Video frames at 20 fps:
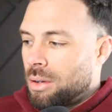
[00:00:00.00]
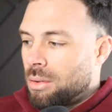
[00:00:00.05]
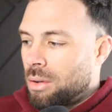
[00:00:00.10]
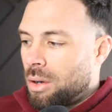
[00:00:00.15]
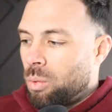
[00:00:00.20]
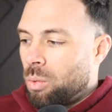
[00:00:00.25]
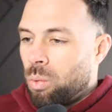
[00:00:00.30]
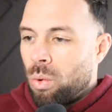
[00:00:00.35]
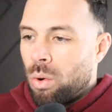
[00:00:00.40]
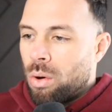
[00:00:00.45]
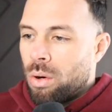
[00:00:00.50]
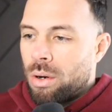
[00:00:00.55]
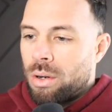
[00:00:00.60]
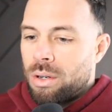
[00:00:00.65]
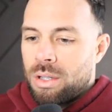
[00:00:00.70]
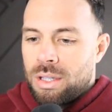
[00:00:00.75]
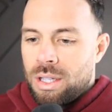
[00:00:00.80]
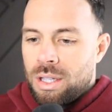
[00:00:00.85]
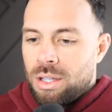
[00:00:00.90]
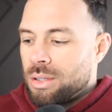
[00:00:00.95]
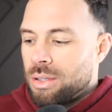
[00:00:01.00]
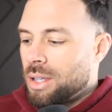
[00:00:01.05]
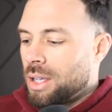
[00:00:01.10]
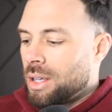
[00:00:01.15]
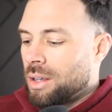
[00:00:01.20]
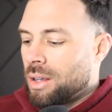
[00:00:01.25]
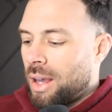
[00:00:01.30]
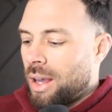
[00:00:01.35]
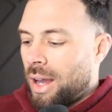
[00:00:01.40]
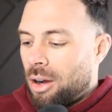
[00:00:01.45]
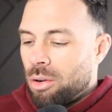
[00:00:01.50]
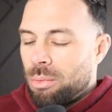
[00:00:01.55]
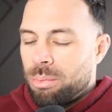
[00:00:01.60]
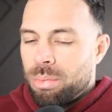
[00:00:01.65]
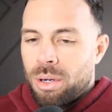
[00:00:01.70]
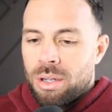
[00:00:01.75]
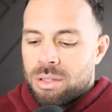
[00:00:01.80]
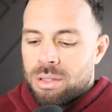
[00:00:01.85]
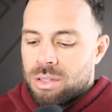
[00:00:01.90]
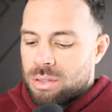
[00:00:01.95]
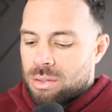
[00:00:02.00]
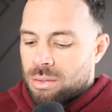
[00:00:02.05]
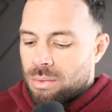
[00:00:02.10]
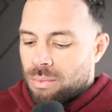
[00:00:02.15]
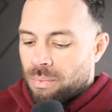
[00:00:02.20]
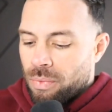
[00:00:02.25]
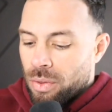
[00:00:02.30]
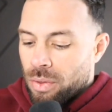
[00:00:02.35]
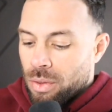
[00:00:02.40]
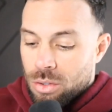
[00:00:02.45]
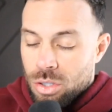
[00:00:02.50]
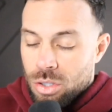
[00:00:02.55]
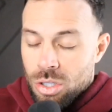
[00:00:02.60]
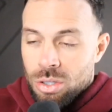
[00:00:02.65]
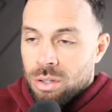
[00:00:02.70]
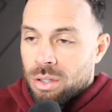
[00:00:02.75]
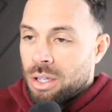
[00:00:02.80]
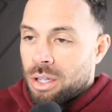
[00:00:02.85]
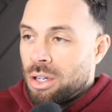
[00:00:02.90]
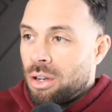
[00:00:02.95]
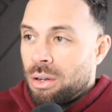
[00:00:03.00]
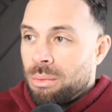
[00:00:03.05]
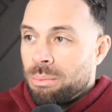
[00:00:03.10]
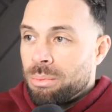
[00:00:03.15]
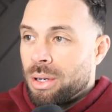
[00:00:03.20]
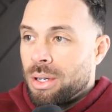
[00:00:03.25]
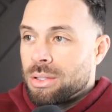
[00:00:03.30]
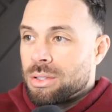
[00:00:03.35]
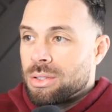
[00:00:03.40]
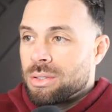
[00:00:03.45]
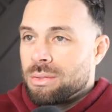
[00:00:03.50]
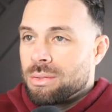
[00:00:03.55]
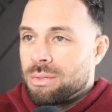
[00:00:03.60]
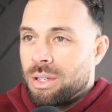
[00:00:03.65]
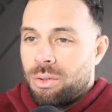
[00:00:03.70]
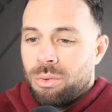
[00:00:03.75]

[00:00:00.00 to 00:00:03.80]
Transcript: award yielding outputs, just look at your inputs.